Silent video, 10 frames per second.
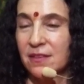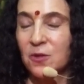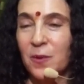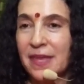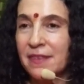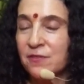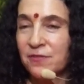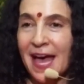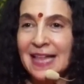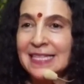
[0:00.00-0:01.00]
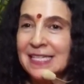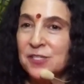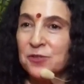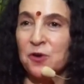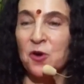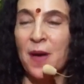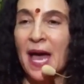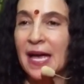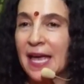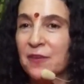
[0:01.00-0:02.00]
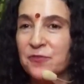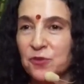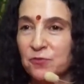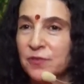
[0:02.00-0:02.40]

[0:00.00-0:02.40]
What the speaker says: The way that valleys grow back after